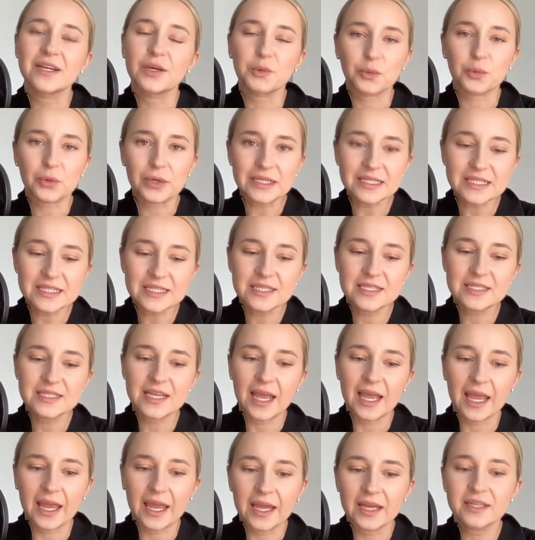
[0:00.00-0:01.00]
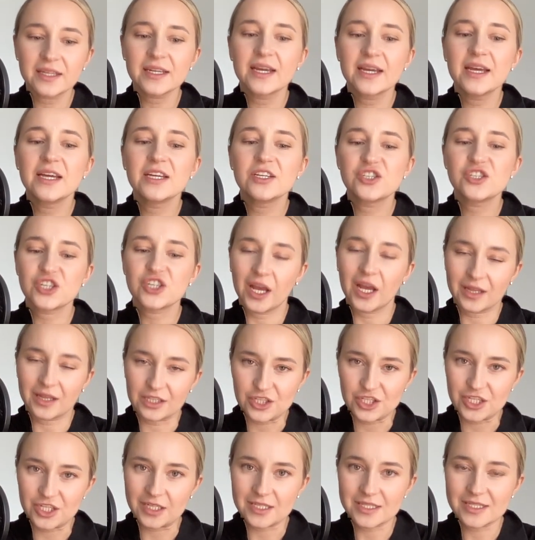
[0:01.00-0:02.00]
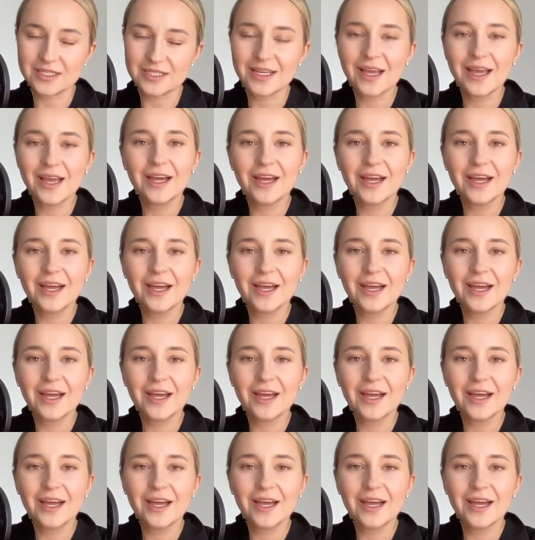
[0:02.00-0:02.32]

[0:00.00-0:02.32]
risks and challenges.